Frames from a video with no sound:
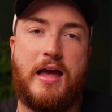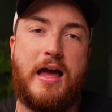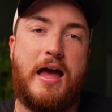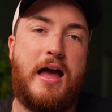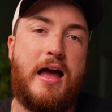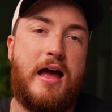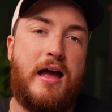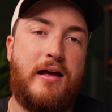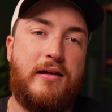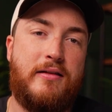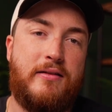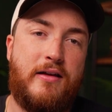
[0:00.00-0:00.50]

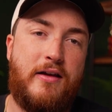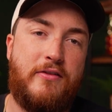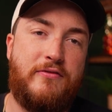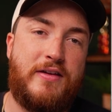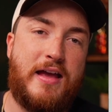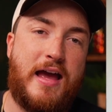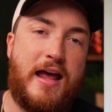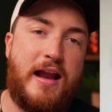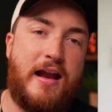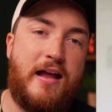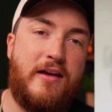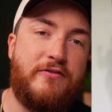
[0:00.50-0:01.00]
I've
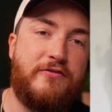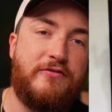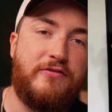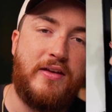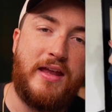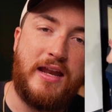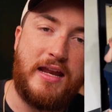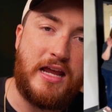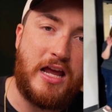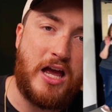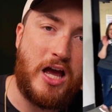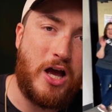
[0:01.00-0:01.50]
got a
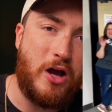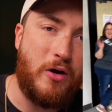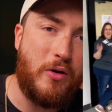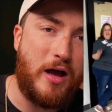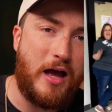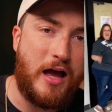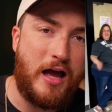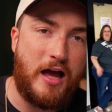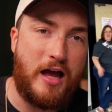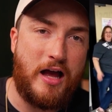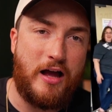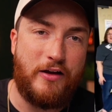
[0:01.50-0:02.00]
video
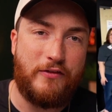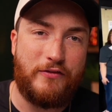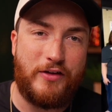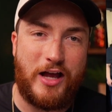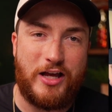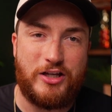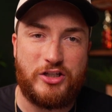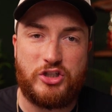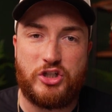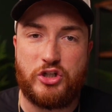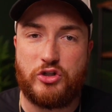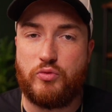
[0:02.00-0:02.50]
of
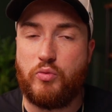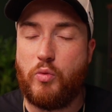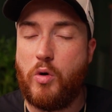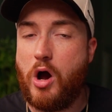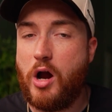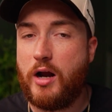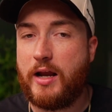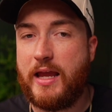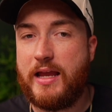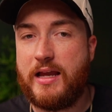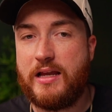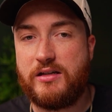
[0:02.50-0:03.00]
us just
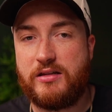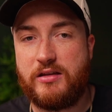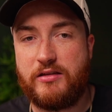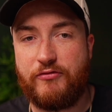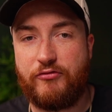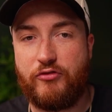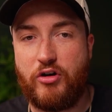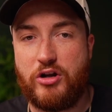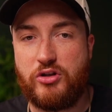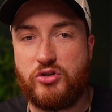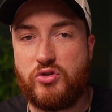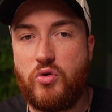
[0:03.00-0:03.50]
walking into the
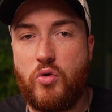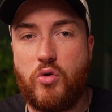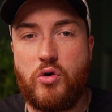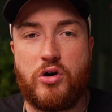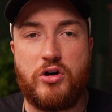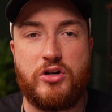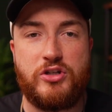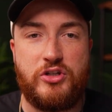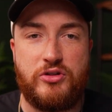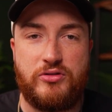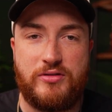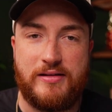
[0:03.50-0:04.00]
front
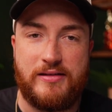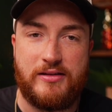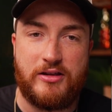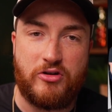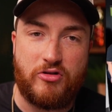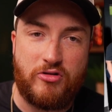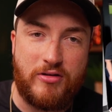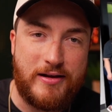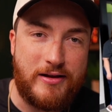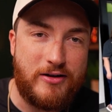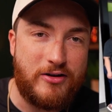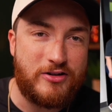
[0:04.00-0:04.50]
doors. You see the
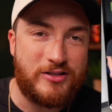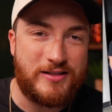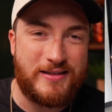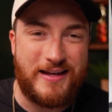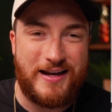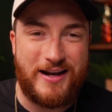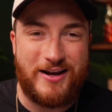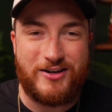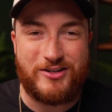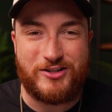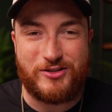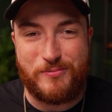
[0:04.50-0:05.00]
greeters
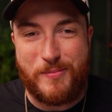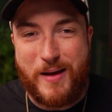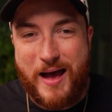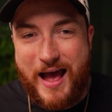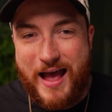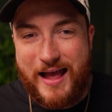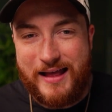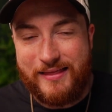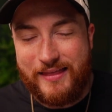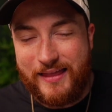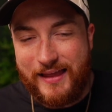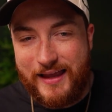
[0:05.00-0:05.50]
there
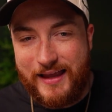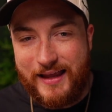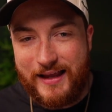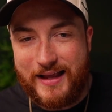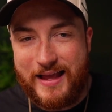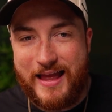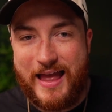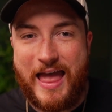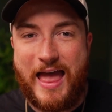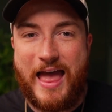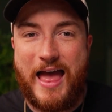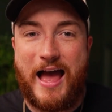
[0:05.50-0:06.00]

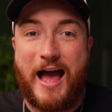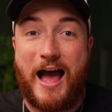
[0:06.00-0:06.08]
smiling.